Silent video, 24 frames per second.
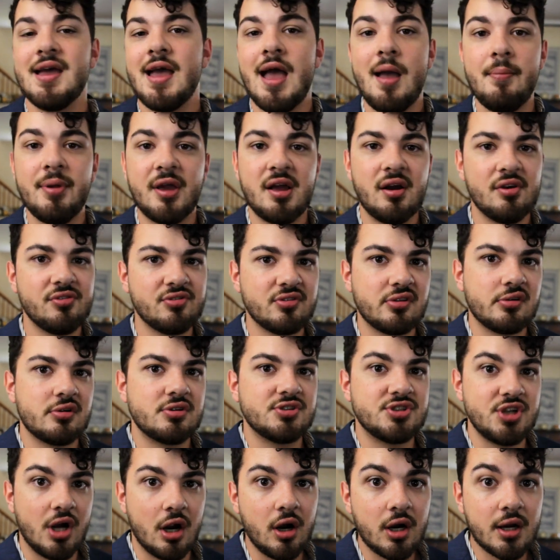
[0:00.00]
And because they're
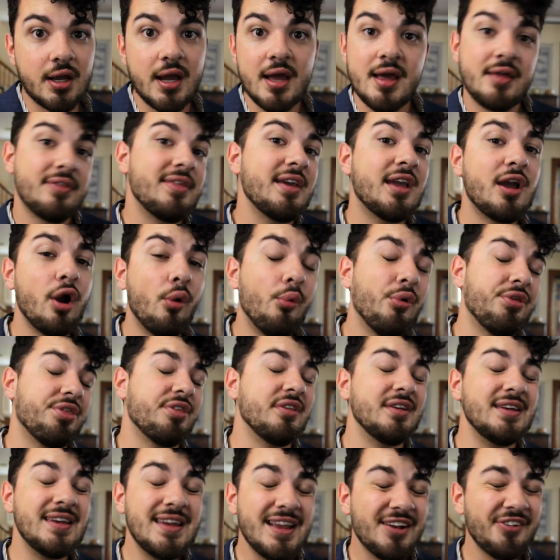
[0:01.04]
dark, they go with
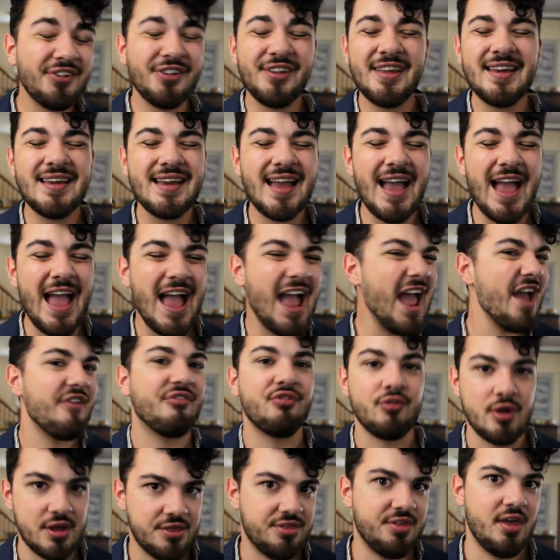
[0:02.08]
nearly
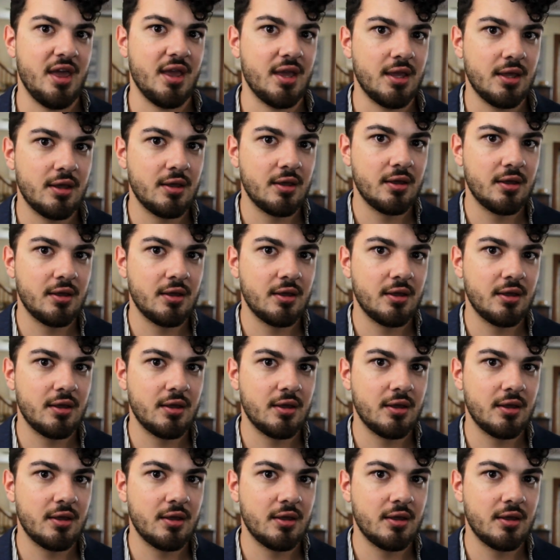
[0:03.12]
everything.